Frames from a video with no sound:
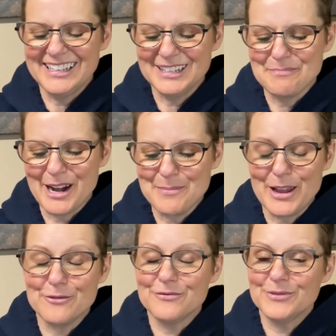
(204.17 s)
But I
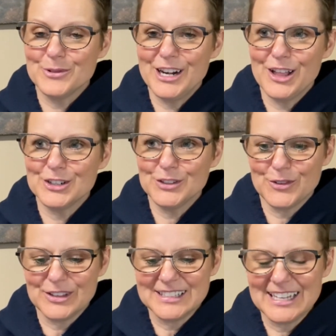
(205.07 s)
paid $3
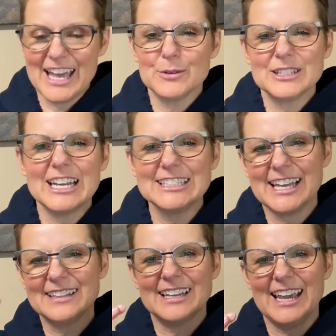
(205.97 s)
for the set. It was nice. They
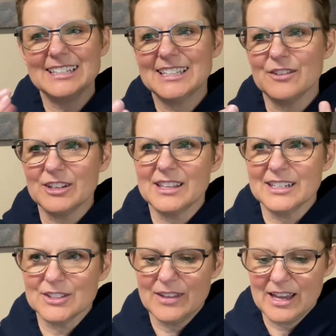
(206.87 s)
had the case and everything.
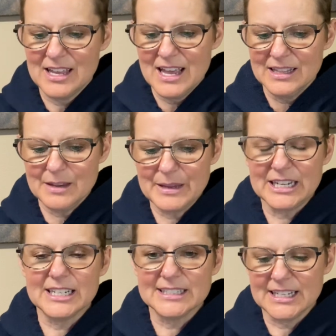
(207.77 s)
So that made
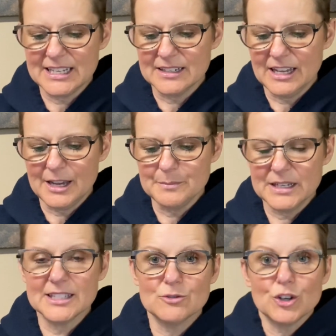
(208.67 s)
it easy and
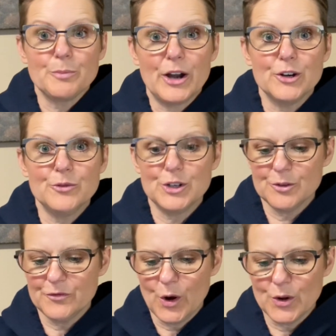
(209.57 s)
makes it look better for your
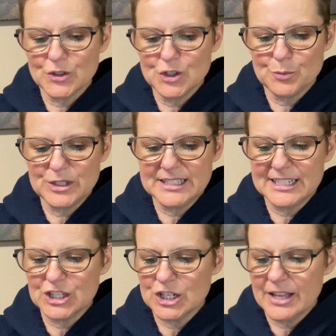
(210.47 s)
photos and your
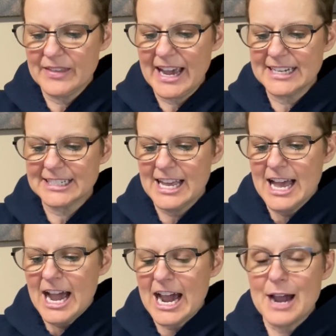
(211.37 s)
presentation on that.
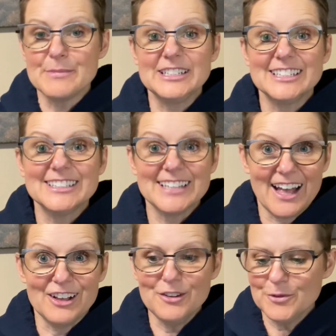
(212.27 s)
They did
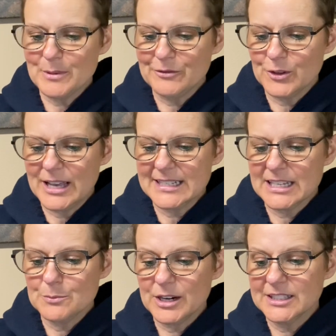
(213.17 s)
sell for my full
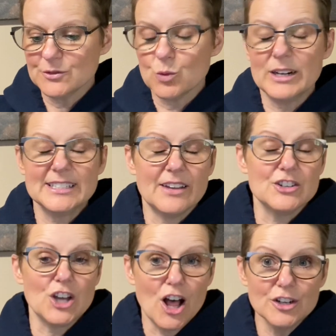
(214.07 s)
asking price of
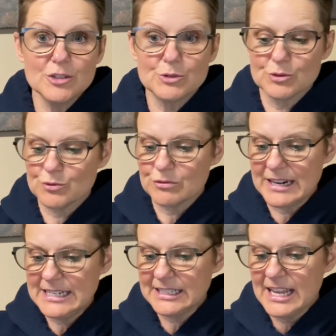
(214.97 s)
$27, which was
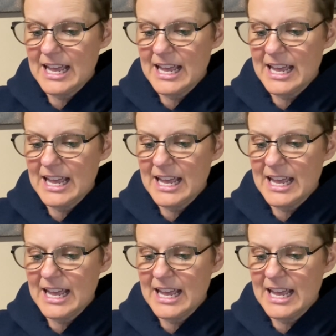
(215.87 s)
great,